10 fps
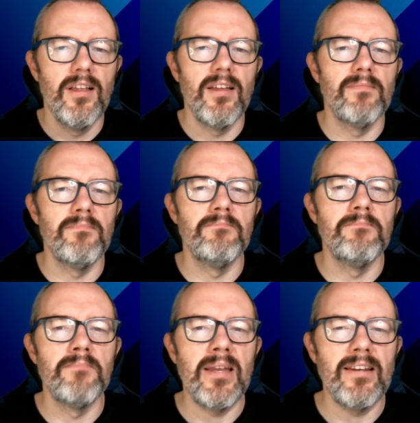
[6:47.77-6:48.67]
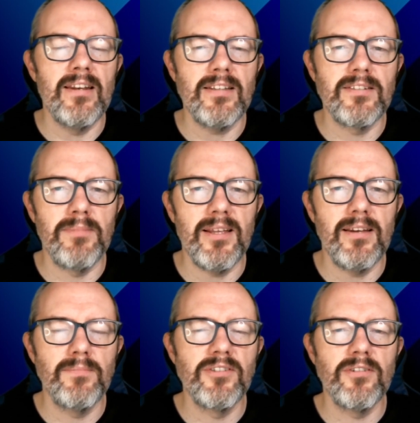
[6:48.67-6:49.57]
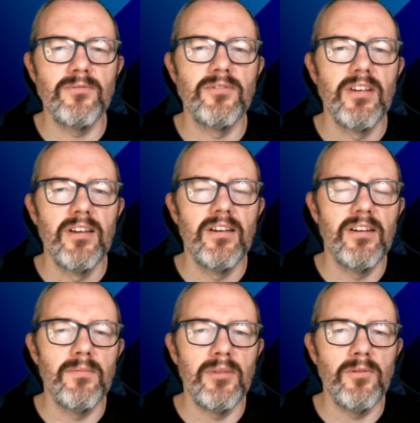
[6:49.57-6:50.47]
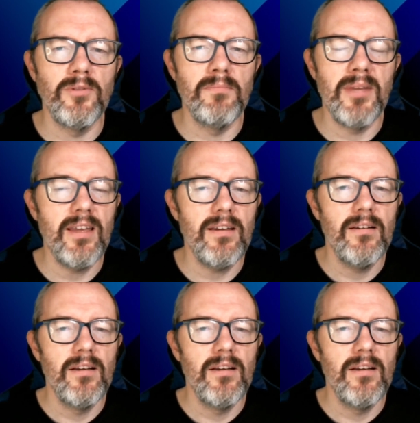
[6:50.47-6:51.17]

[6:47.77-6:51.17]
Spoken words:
and make Let's Play episodes and upload them here,